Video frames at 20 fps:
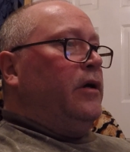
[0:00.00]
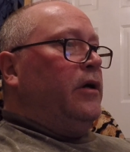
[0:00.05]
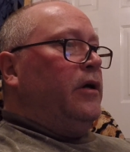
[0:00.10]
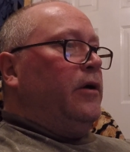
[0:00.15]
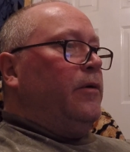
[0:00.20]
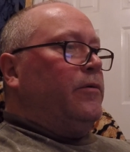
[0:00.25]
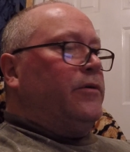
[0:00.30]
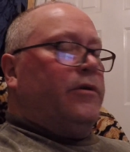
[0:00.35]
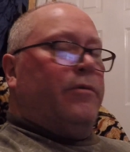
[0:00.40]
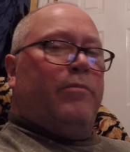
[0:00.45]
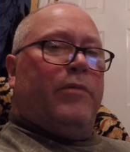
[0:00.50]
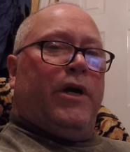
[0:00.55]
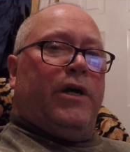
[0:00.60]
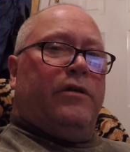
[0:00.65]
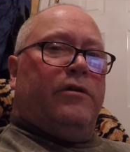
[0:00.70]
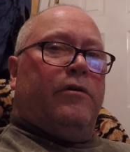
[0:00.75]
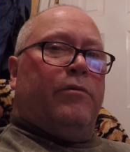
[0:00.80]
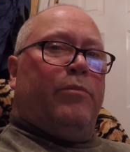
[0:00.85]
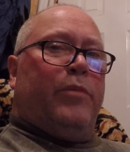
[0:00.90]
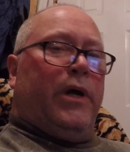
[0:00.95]
It was a
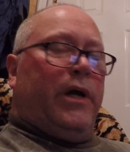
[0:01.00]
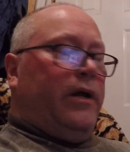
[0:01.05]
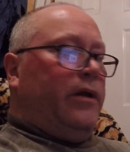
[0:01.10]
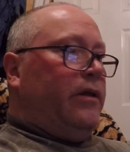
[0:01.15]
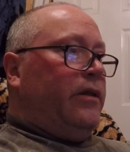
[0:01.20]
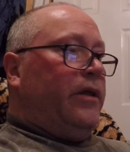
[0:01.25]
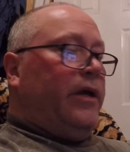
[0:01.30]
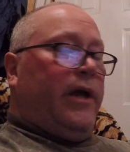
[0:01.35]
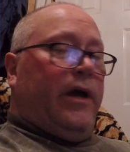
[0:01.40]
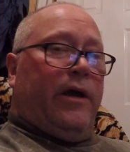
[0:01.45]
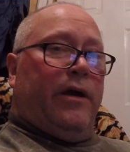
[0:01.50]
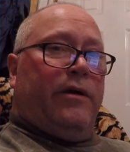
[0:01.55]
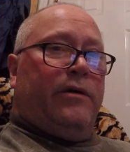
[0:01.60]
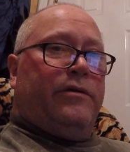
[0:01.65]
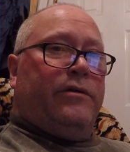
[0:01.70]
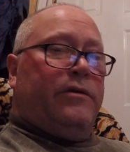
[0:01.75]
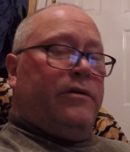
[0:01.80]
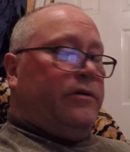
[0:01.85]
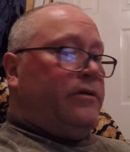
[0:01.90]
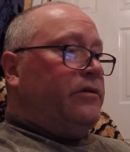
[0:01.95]
major pain in the ass,
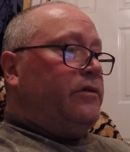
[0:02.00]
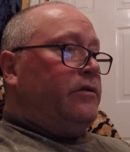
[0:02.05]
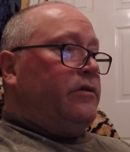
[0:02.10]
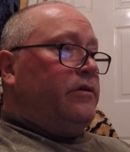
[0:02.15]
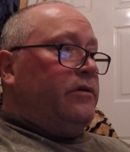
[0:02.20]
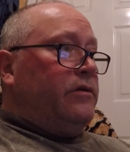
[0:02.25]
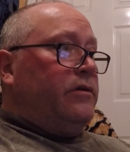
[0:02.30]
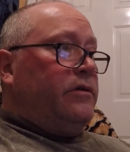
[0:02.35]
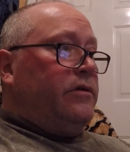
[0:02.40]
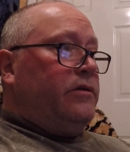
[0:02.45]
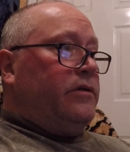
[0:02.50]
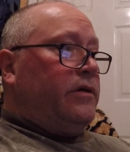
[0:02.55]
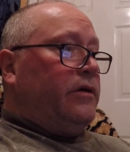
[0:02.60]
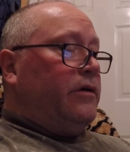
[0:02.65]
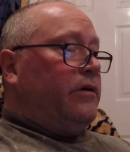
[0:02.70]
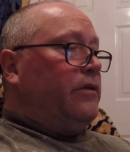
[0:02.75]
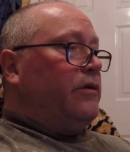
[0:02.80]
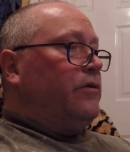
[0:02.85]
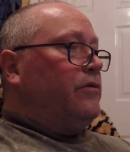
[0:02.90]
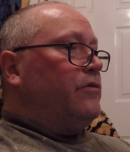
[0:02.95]
just to, to tell
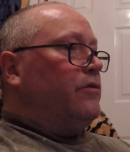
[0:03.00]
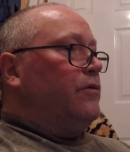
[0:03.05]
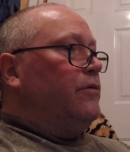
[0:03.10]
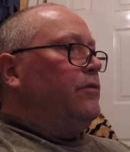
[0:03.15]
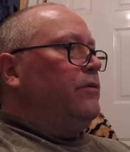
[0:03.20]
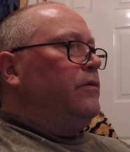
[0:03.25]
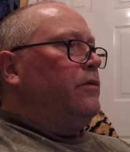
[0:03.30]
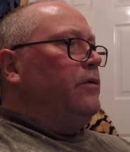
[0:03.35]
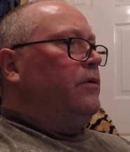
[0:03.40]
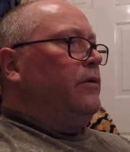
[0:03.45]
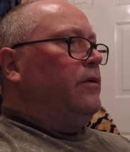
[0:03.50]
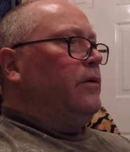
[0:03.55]
you the truth.